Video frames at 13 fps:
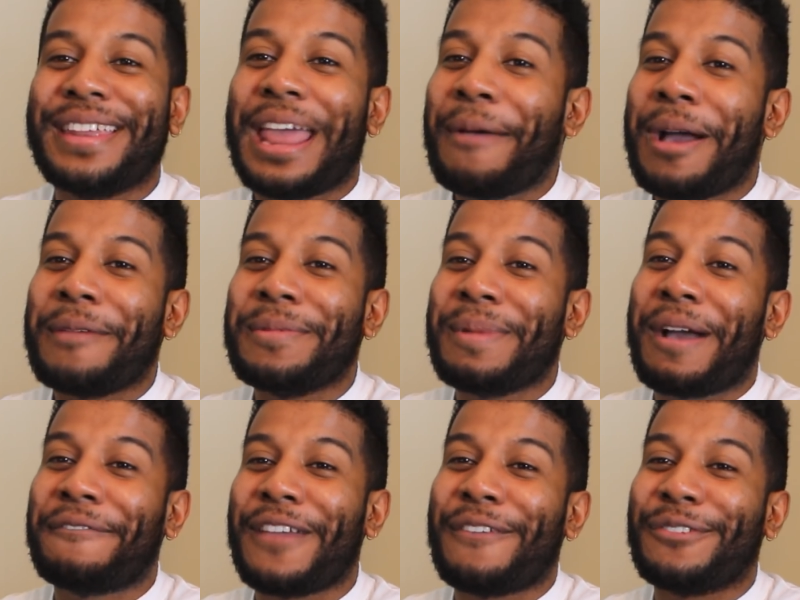that might be
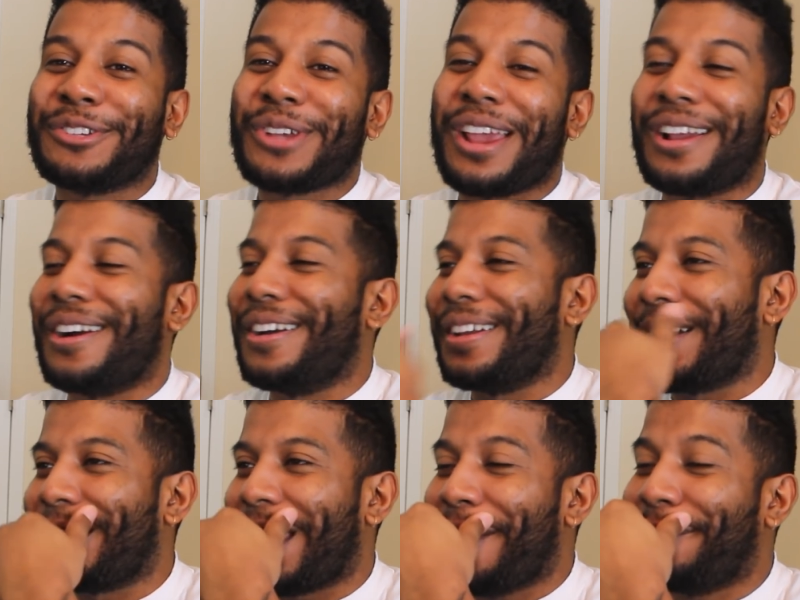my favorite track on
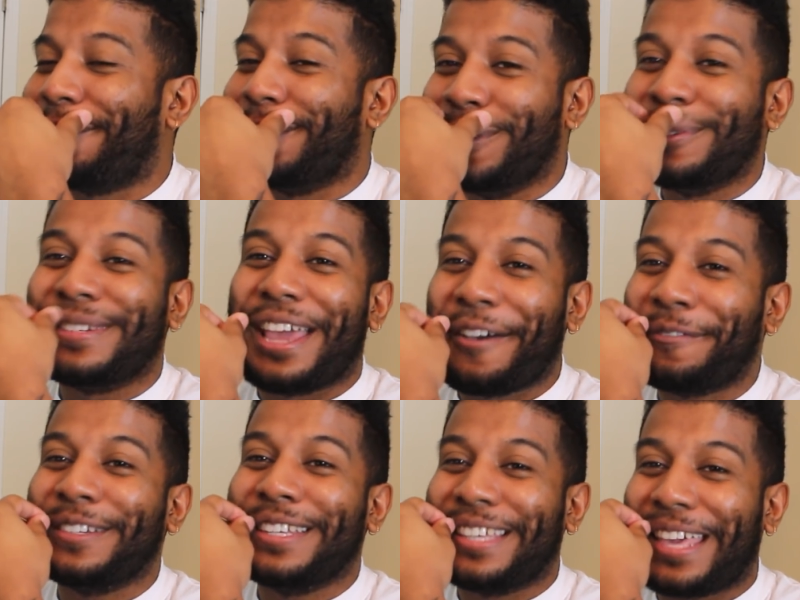here. That flute
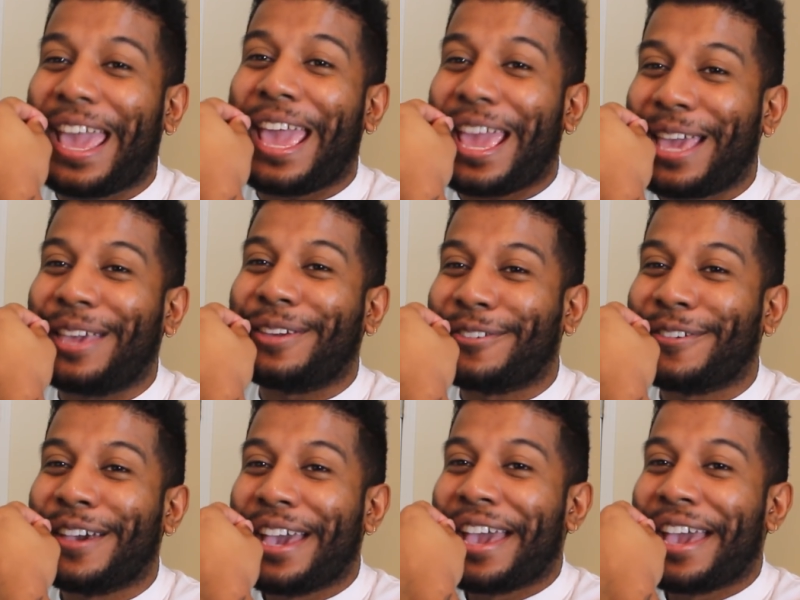definitely gave